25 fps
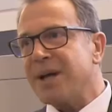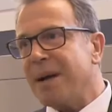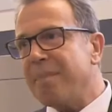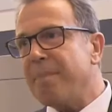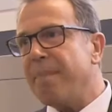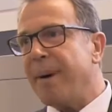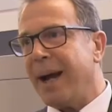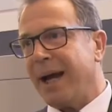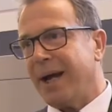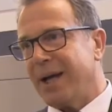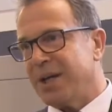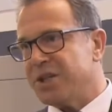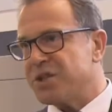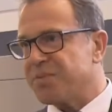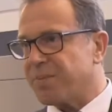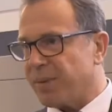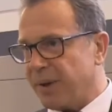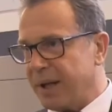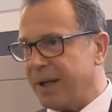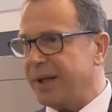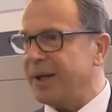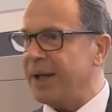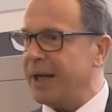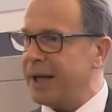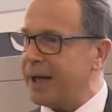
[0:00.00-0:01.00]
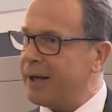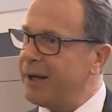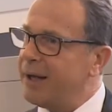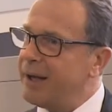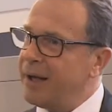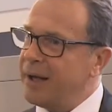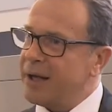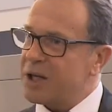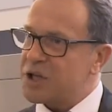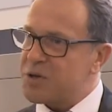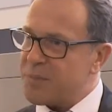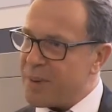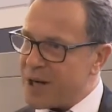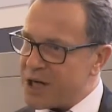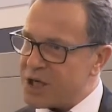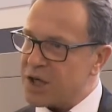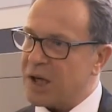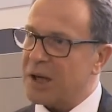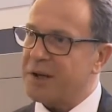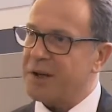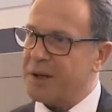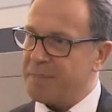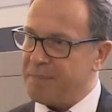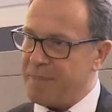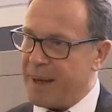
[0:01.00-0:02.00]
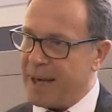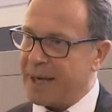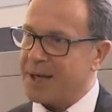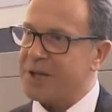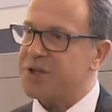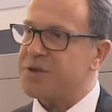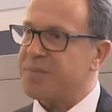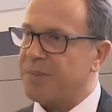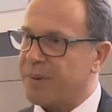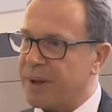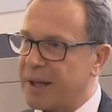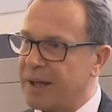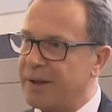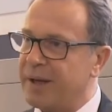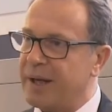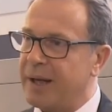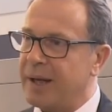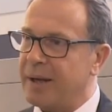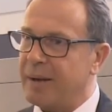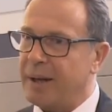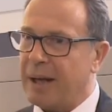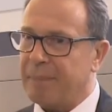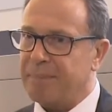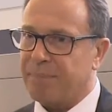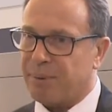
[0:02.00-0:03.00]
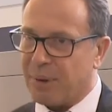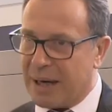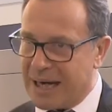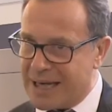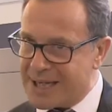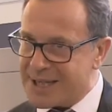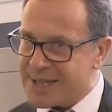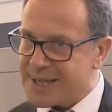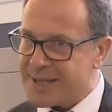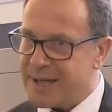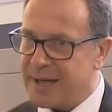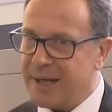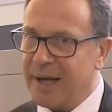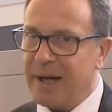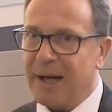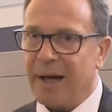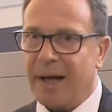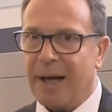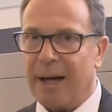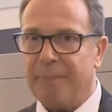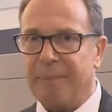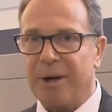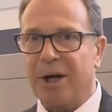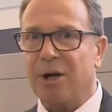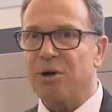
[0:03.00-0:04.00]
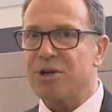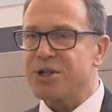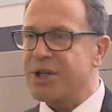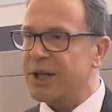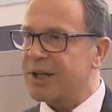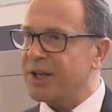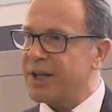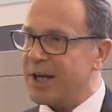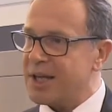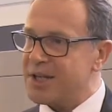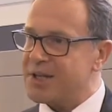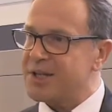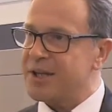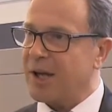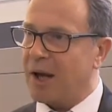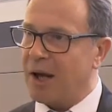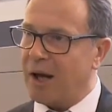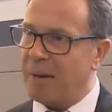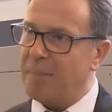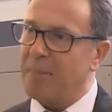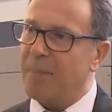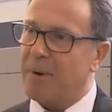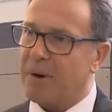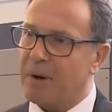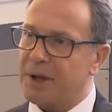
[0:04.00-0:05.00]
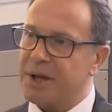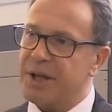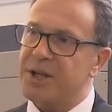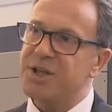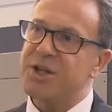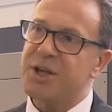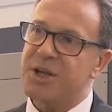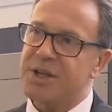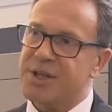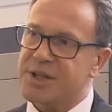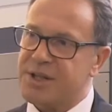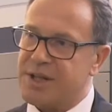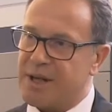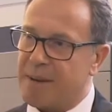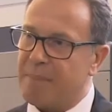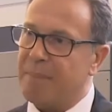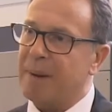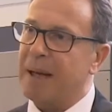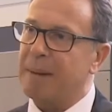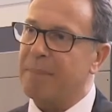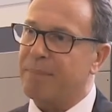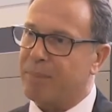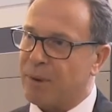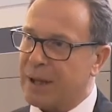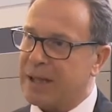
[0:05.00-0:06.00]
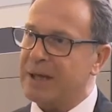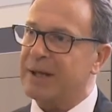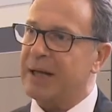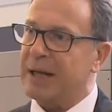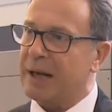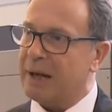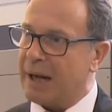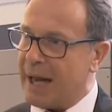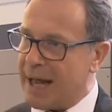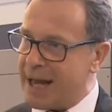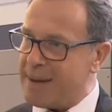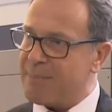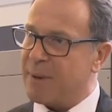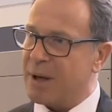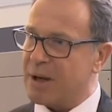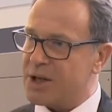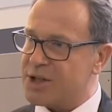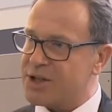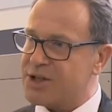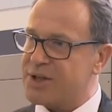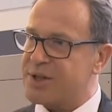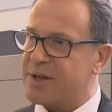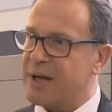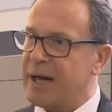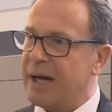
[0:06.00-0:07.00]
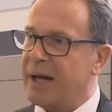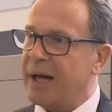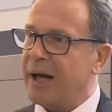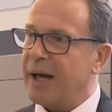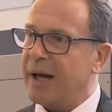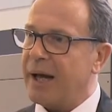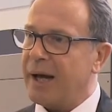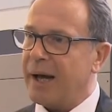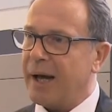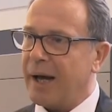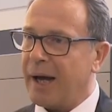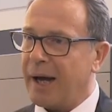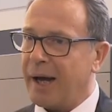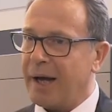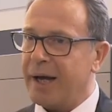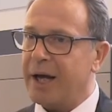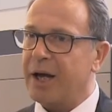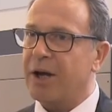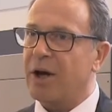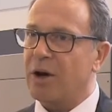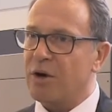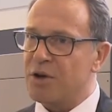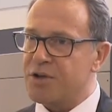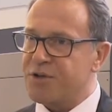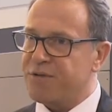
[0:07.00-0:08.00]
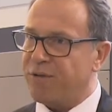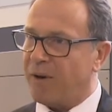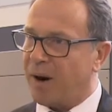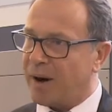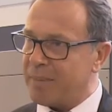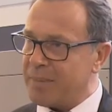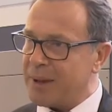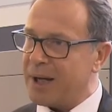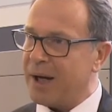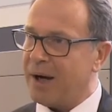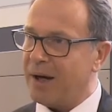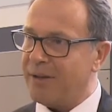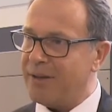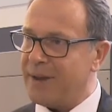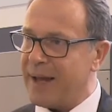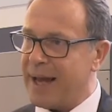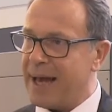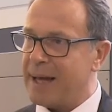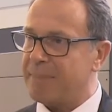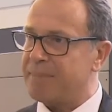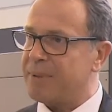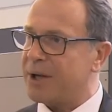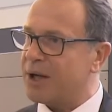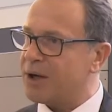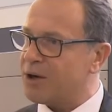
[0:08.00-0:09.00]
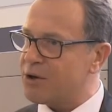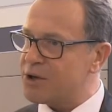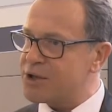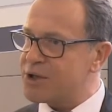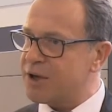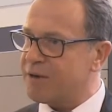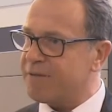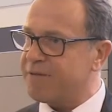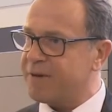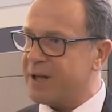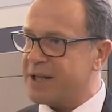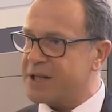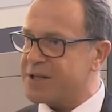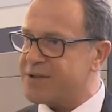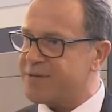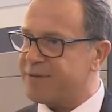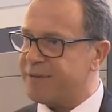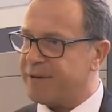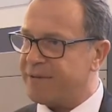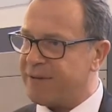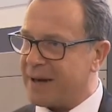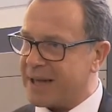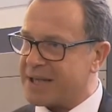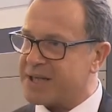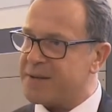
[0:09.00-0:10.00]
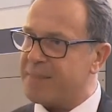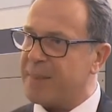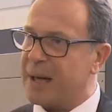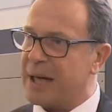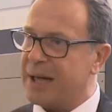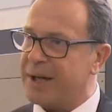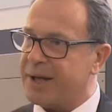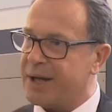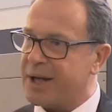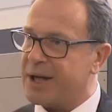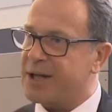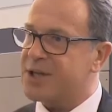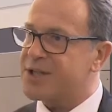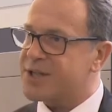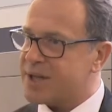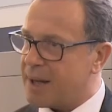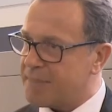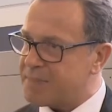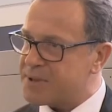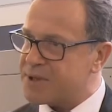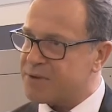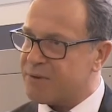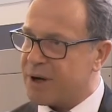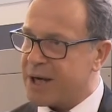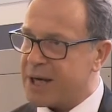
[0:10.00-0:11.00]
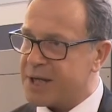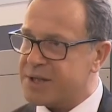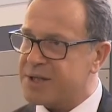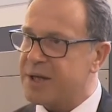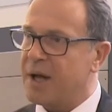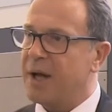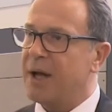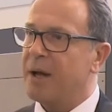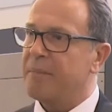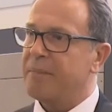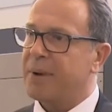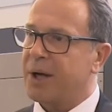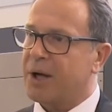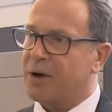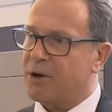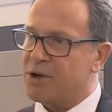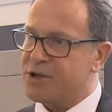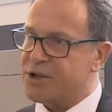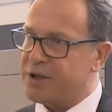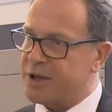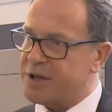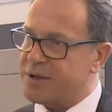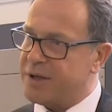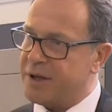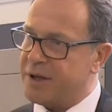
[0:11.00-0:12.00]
and package printing, specialty package printing press, because it does a lot more than just simply printing labels. It goes far beyond that because of its flexibility in substrates, because